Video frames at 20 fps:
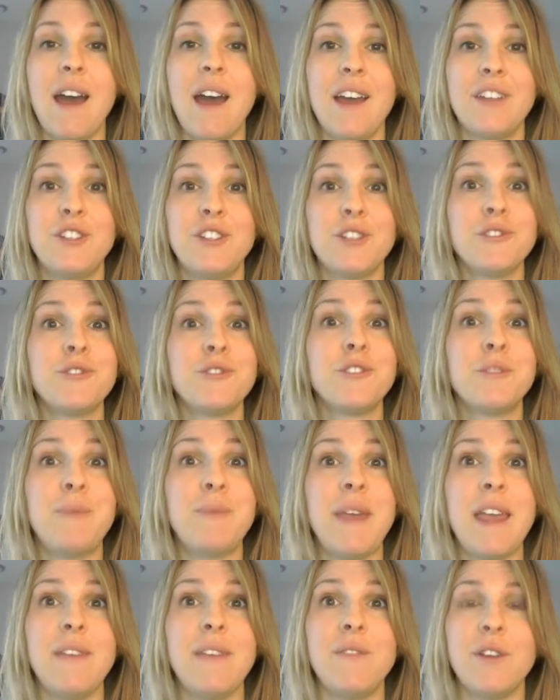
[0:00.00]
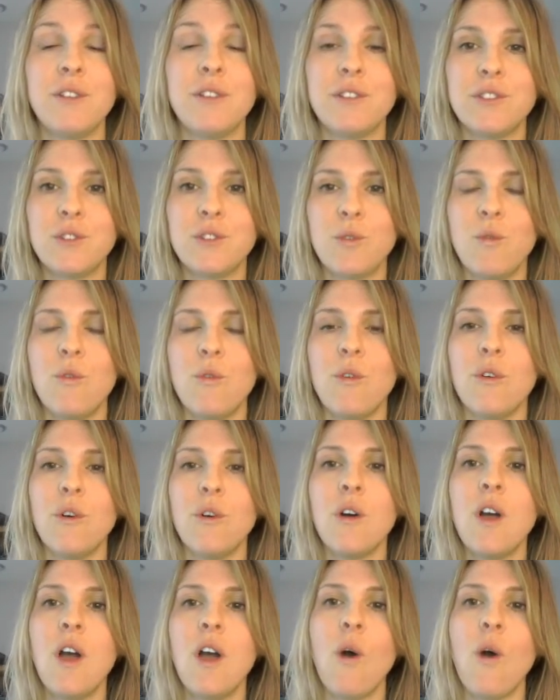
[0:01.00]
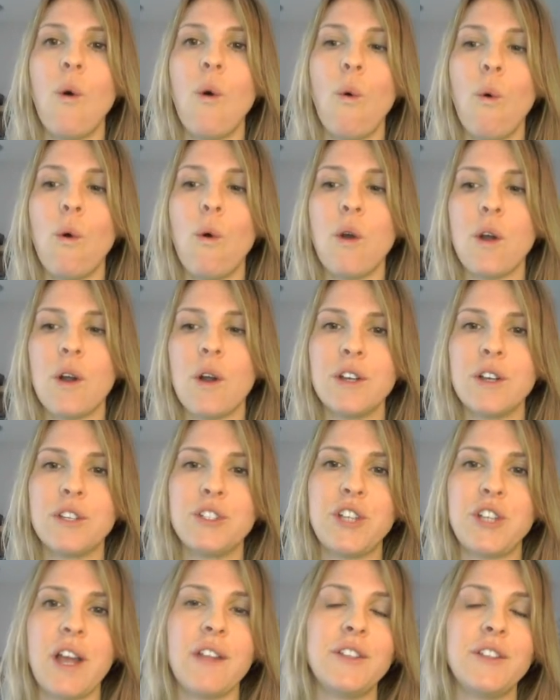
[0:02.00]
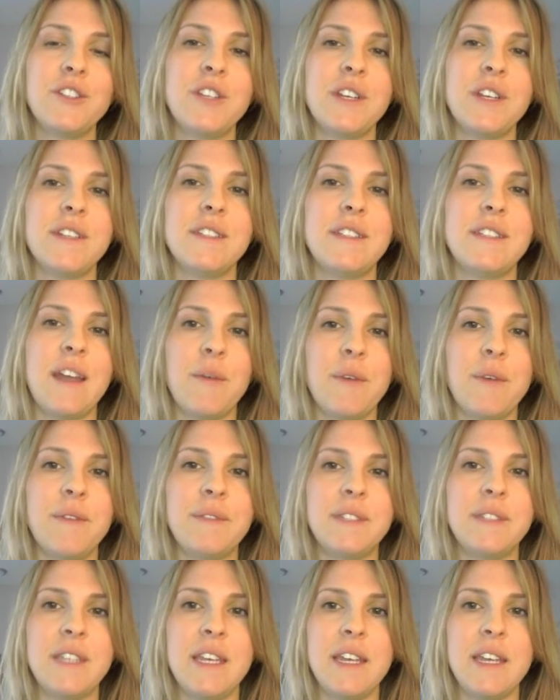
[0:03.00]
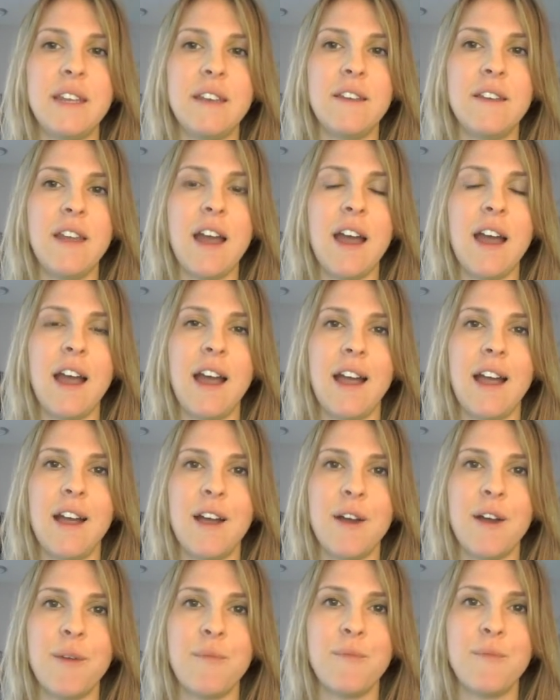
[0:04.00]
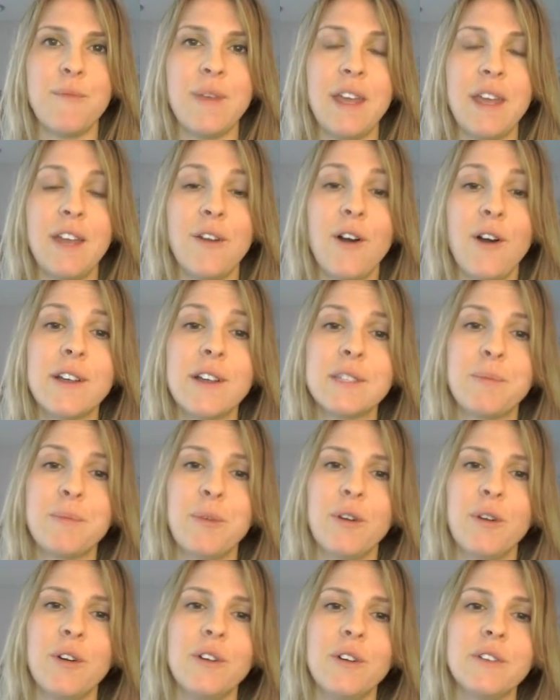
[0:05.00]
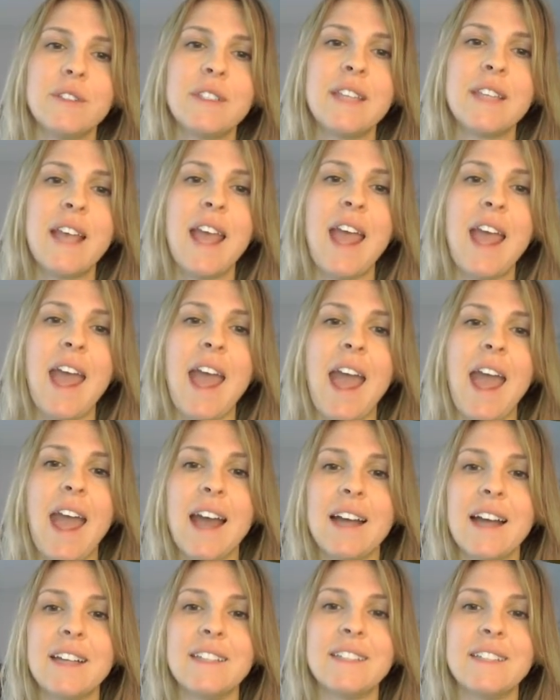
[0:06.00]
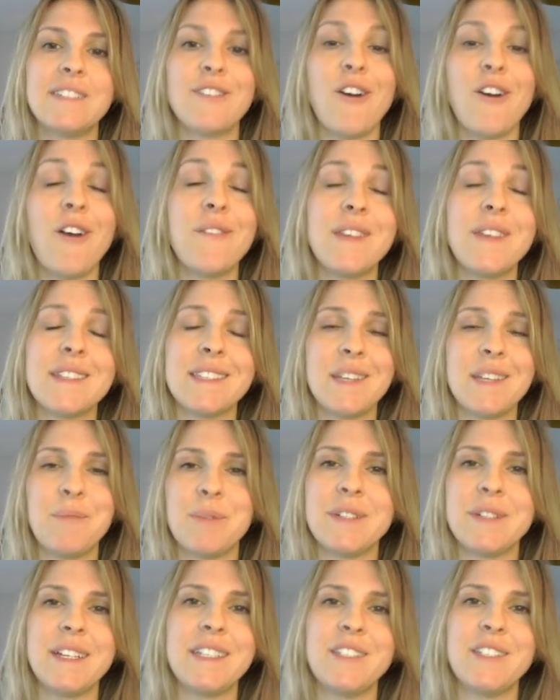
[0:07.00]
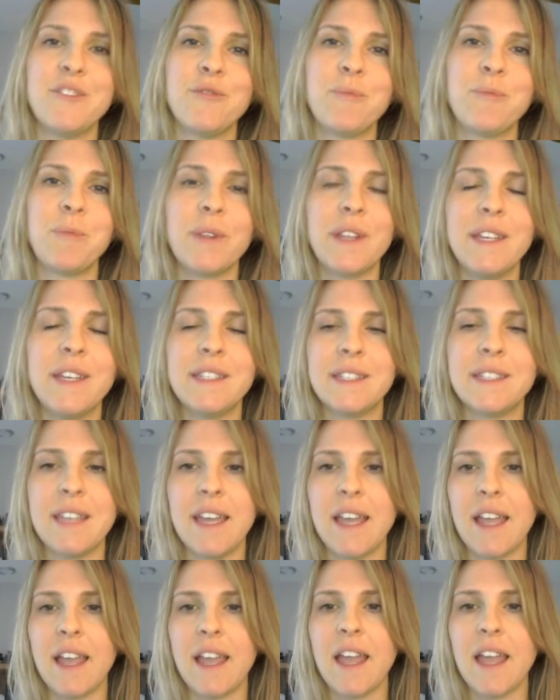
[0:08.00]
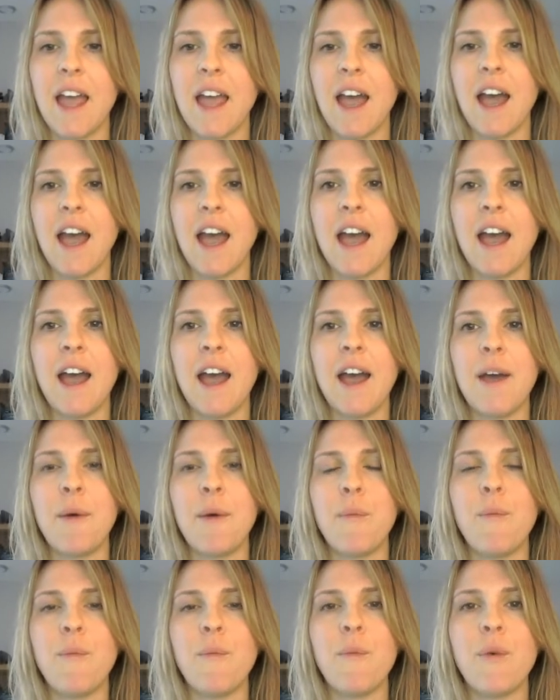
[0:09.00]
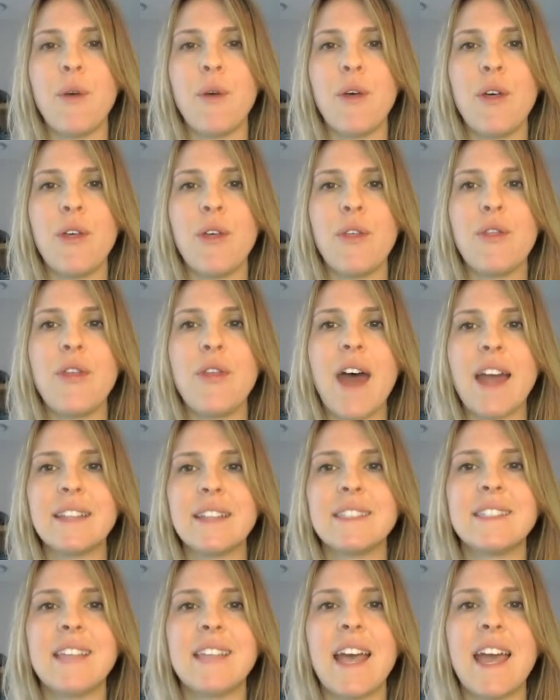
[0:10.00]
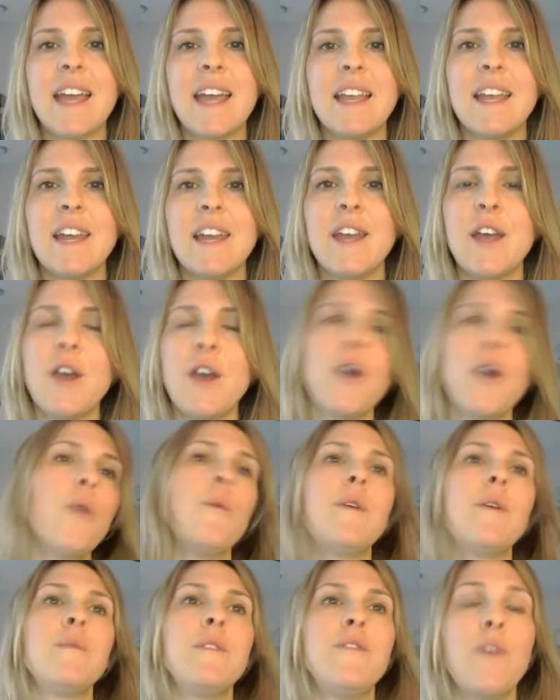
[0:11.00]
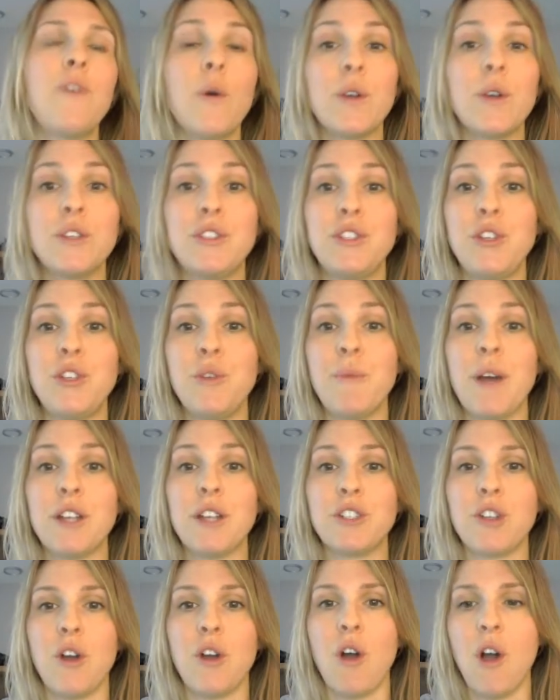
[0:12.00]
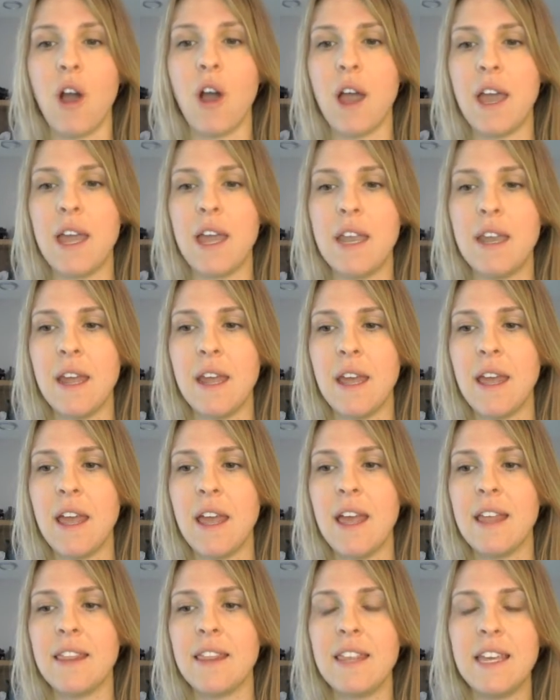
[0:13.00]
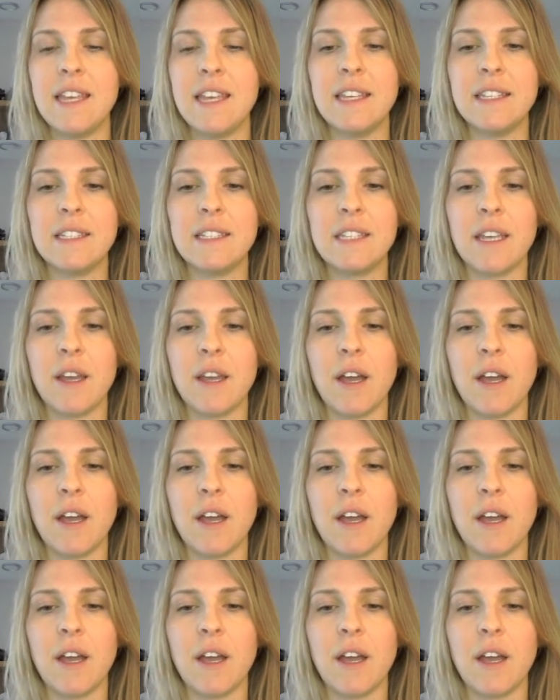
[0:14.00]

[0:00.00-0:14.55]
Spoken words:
children's behavior in school, or challenges that we've seen in hospitals, and obviously predictive policing. That said, when we focus too much on these